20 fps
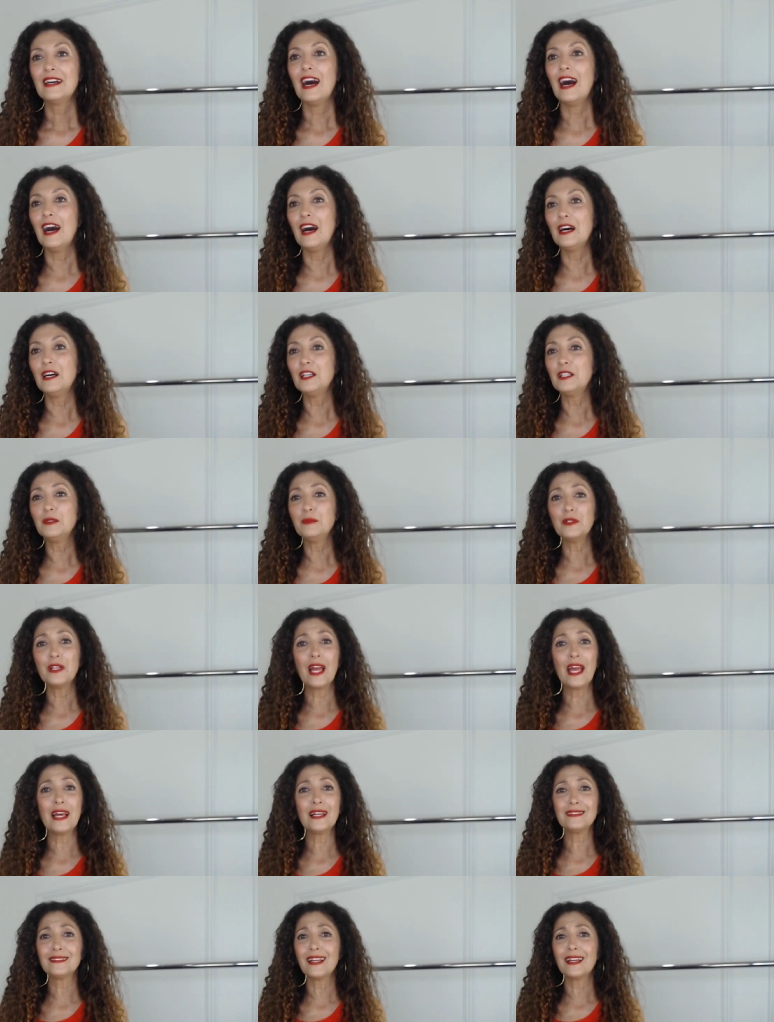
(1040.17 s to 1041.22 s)
Um,
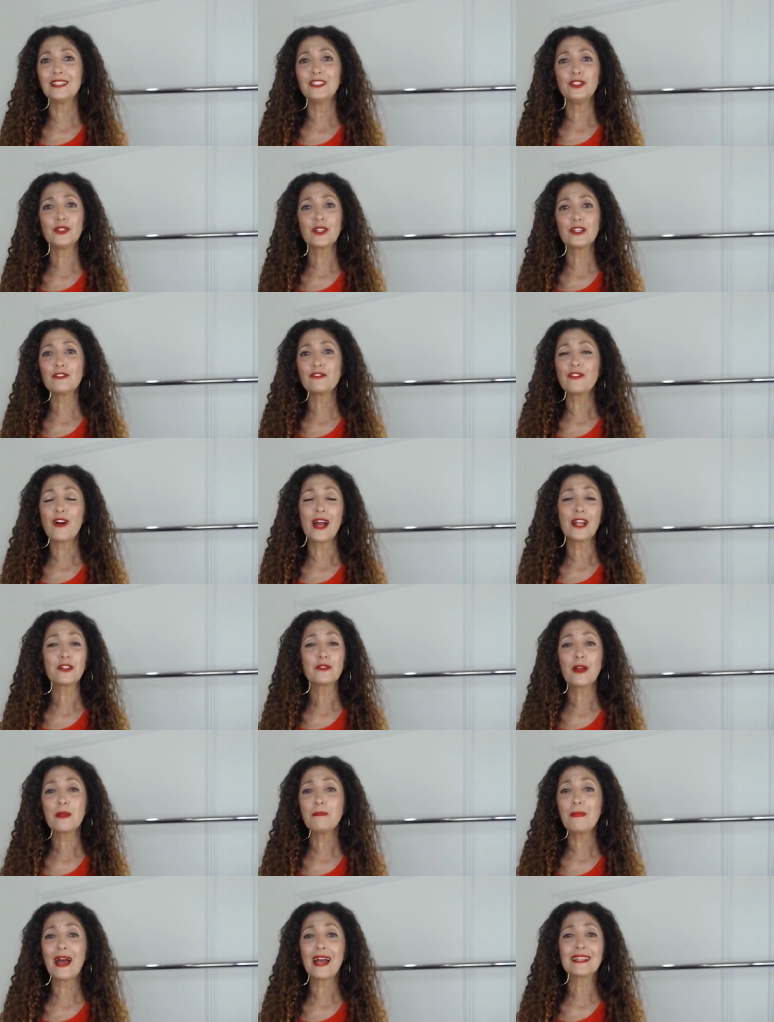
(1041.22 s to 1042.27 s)
and you can find
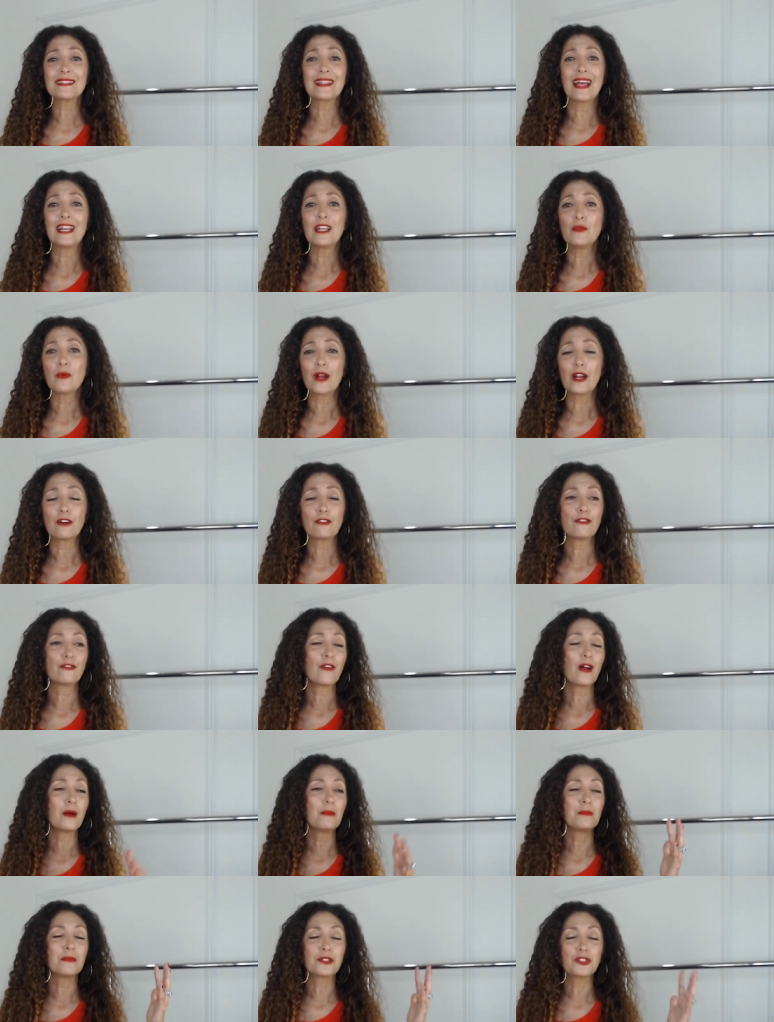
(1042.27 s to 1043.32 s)
great bags anywhere
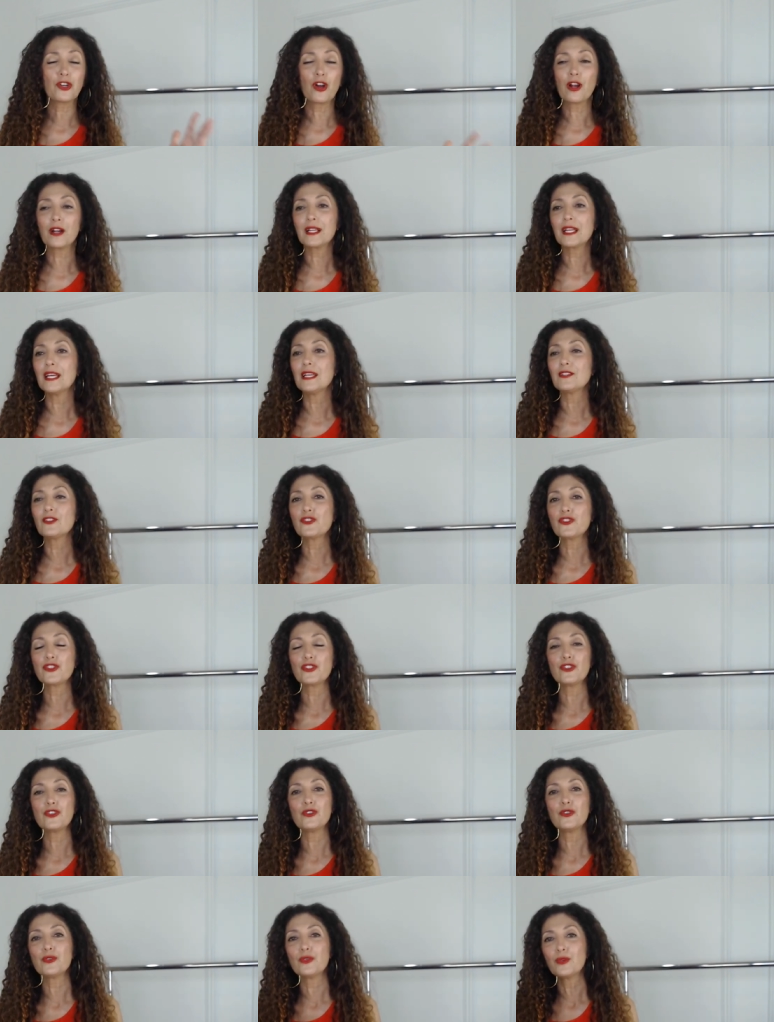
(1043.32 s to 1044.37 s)
from Target
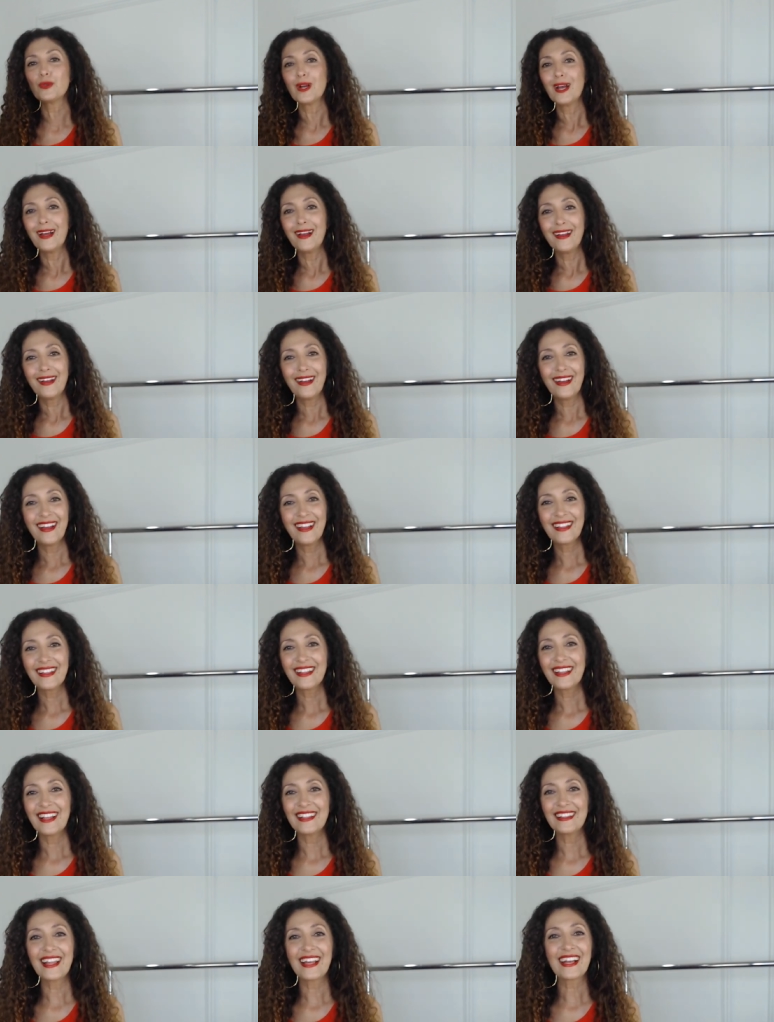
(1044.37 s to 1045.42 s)
to
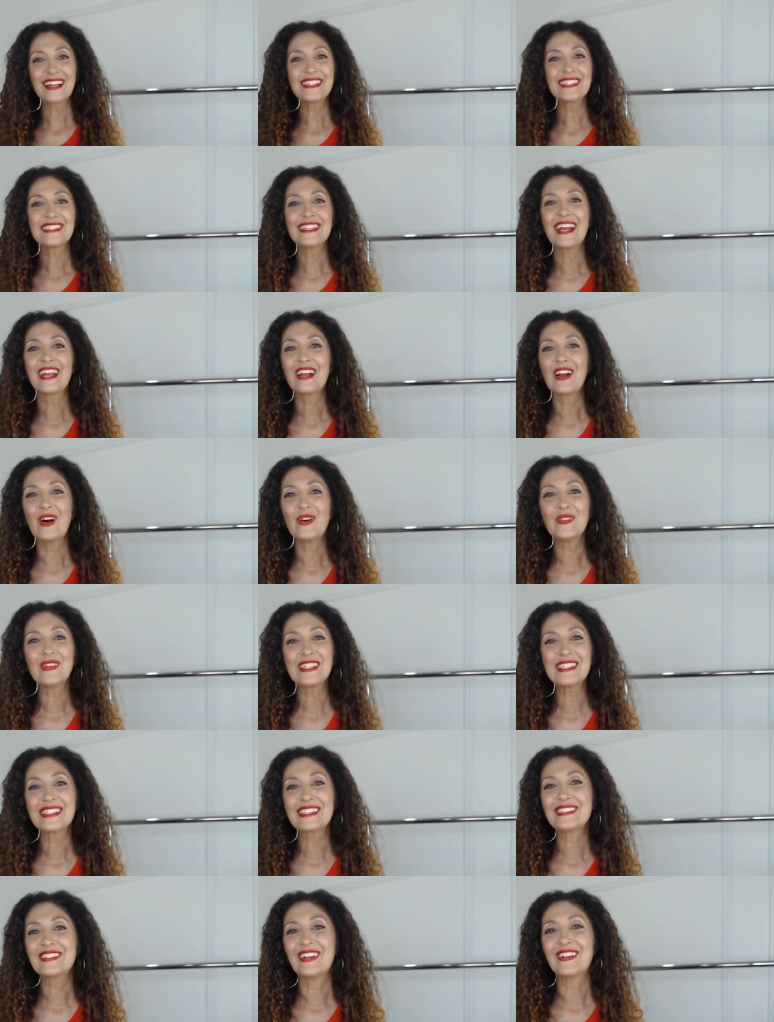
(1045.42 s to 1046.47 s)
like I say,
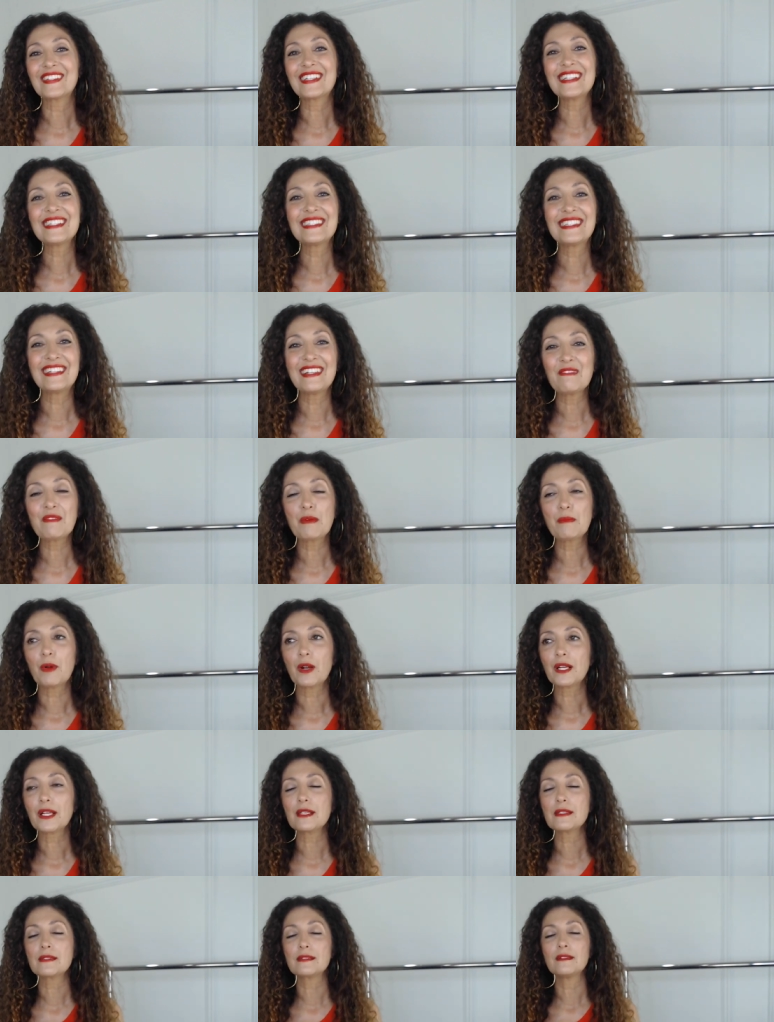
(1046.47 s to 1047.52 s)
always Targets and even
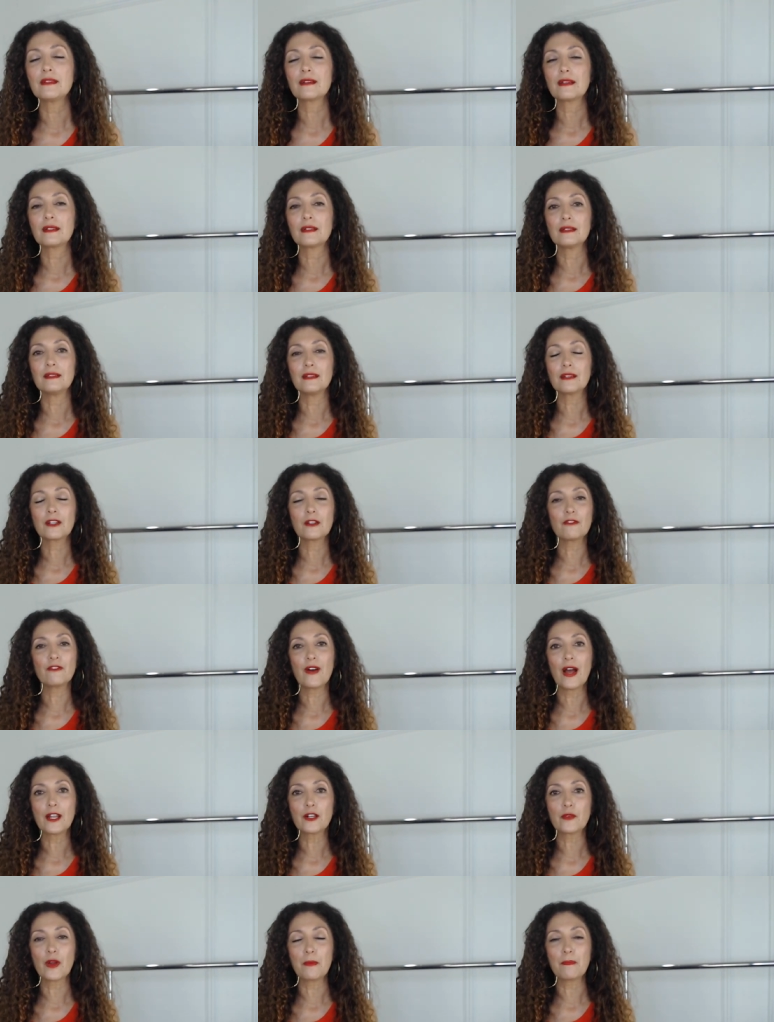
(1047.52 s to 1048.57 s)
Marcus. You can you can
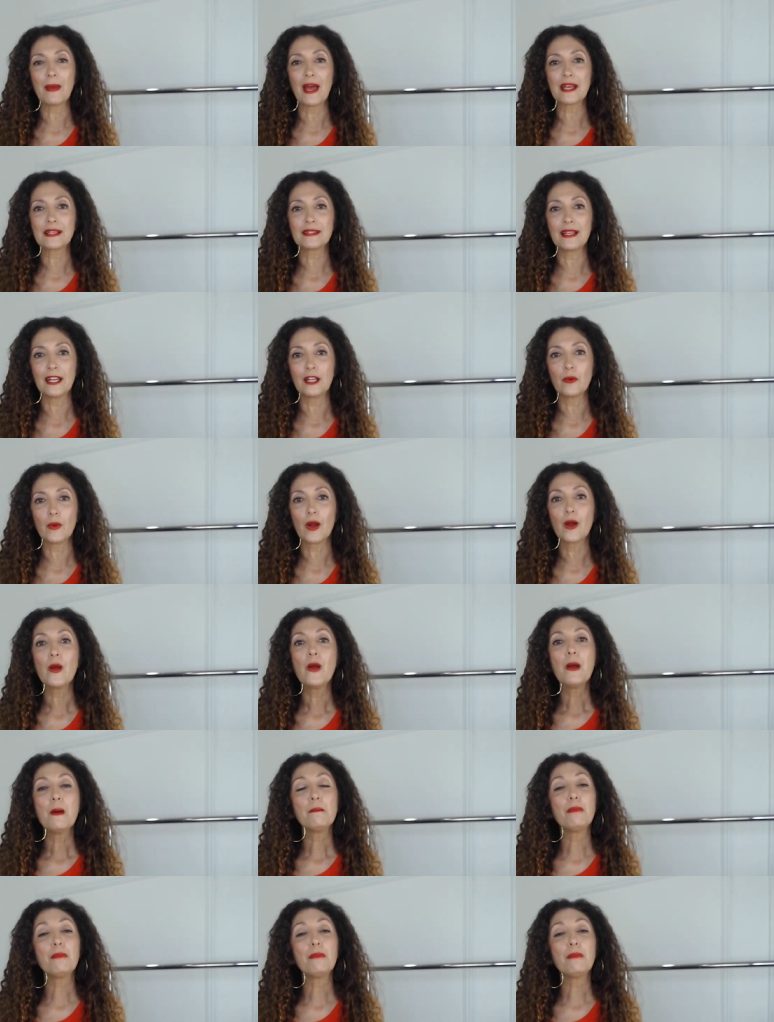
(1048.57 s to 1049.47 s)
find great bags anywhere.